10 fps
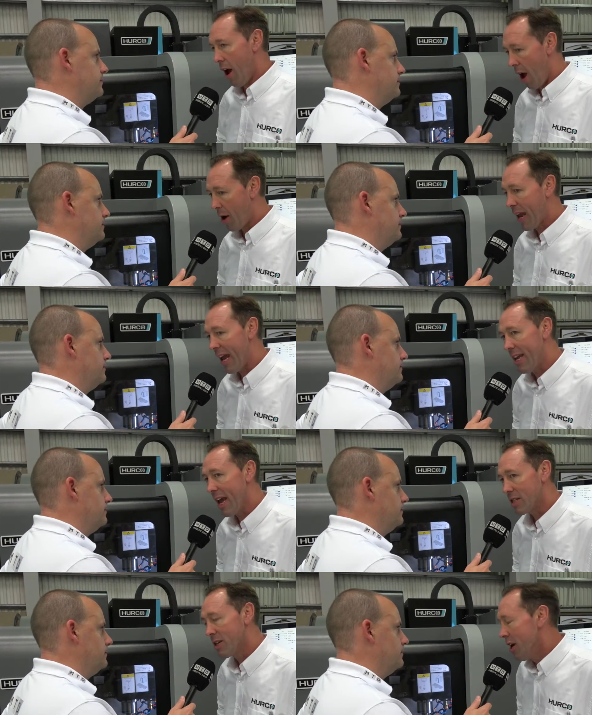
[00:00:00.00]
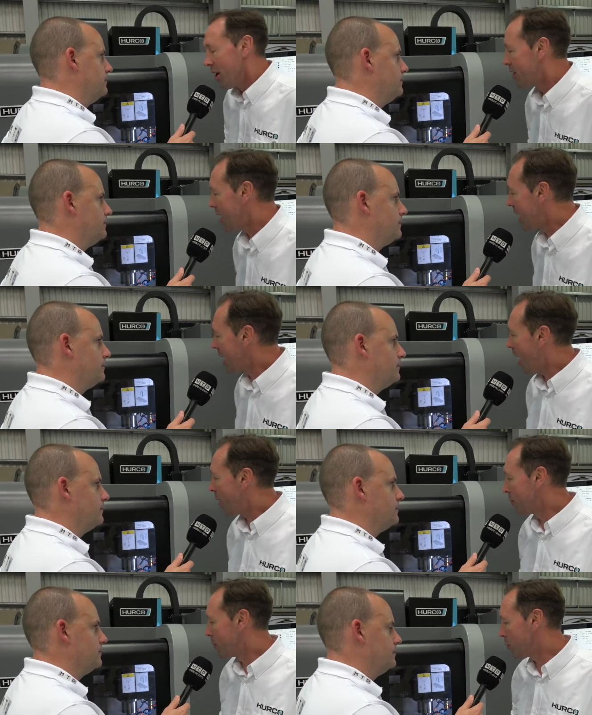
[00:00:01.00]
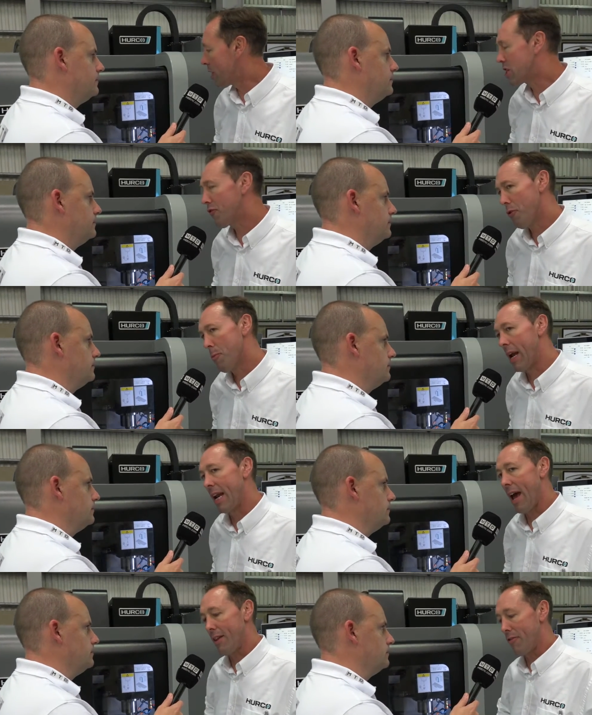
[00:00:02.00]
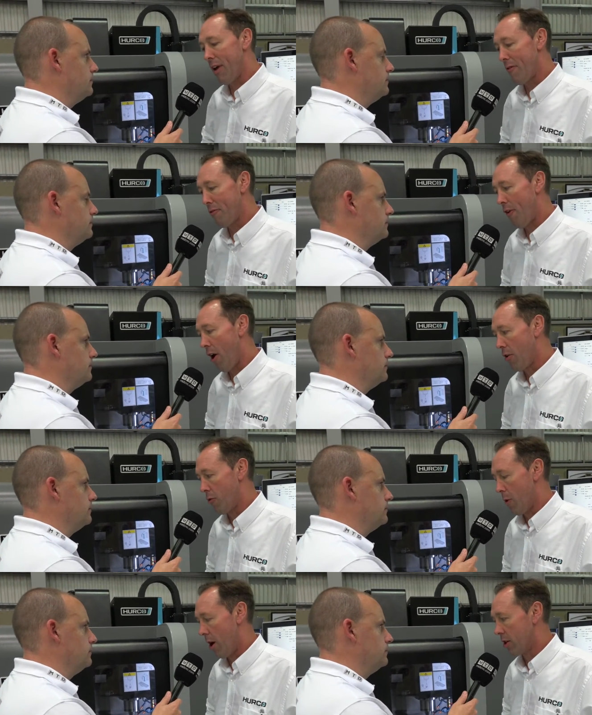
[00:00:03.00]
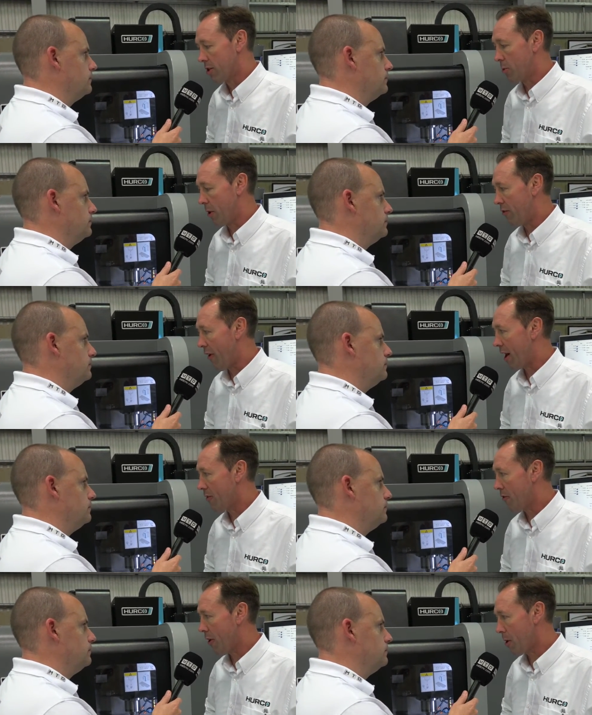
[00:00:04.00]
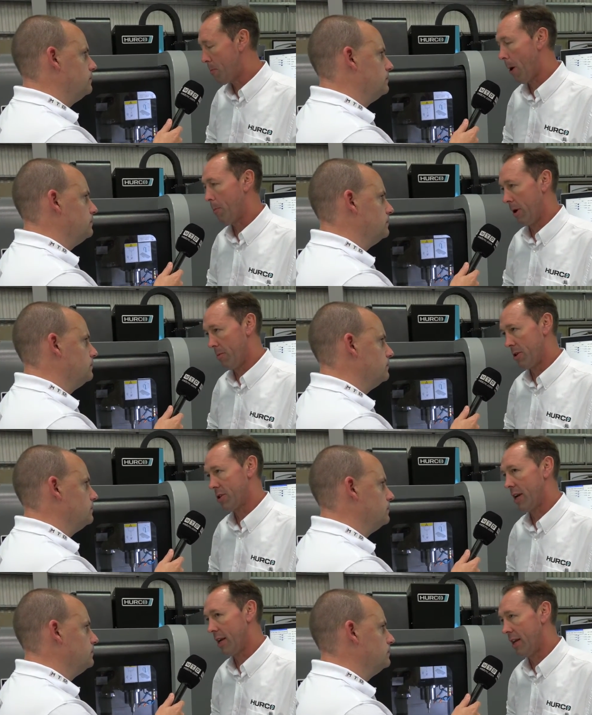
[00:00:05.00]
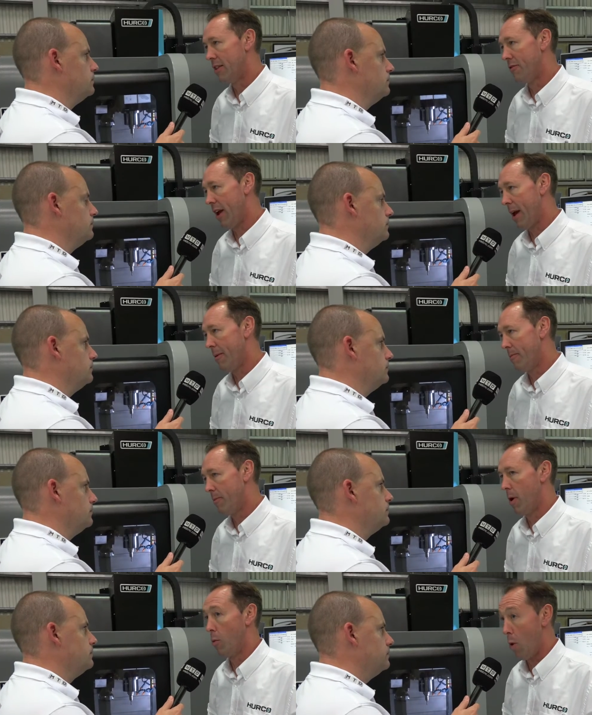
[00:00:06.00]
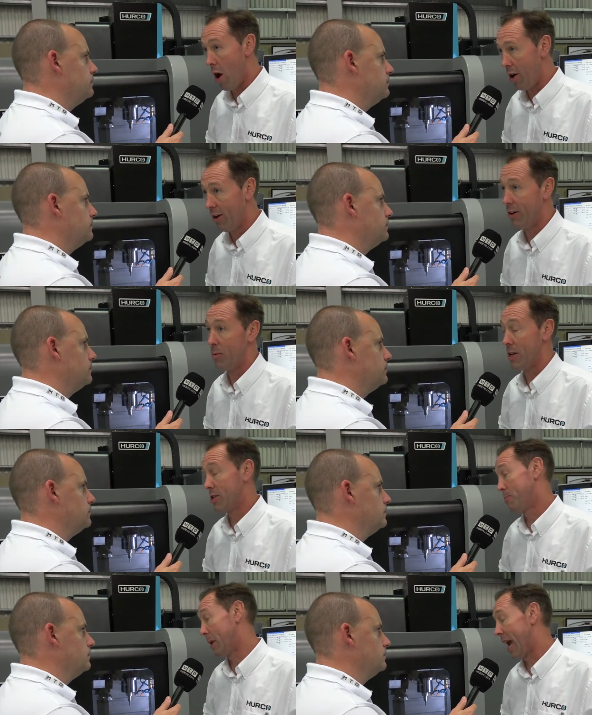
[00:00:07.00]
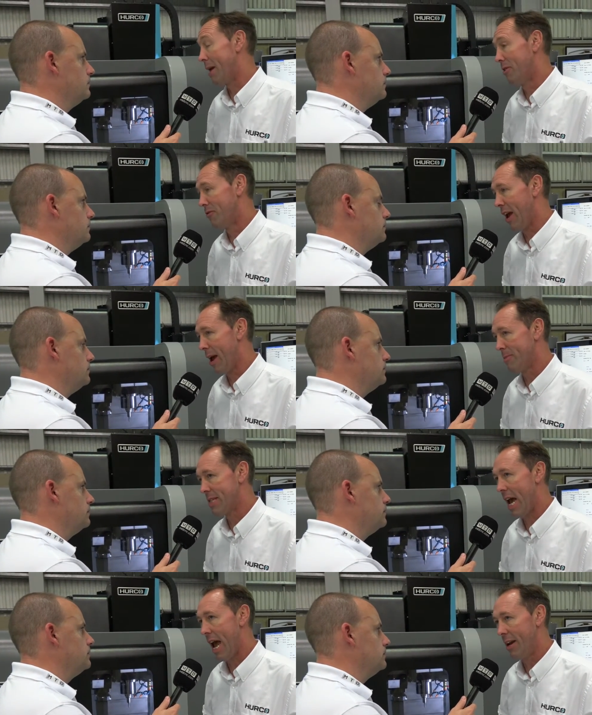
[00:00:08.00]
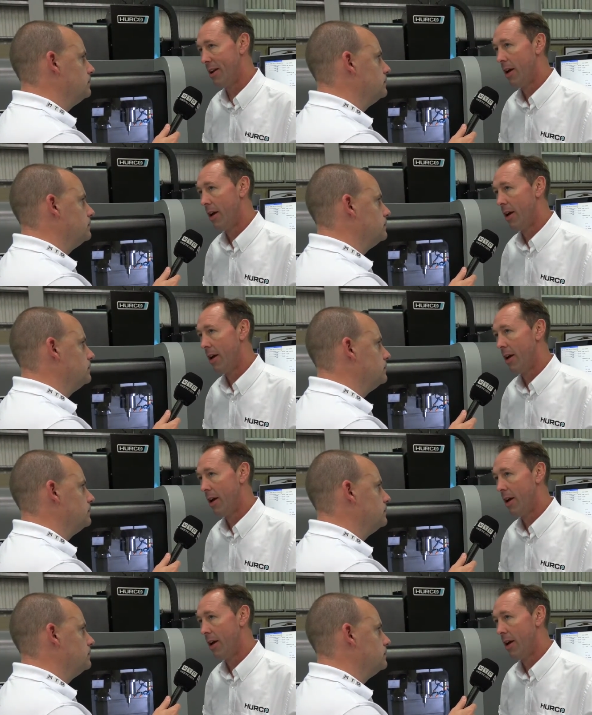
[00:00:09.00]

Speaker 1: Okay, yes. The, um, the reason for bringing out the VM5 was we've had a very popular machine in the VM1, which became the VM10.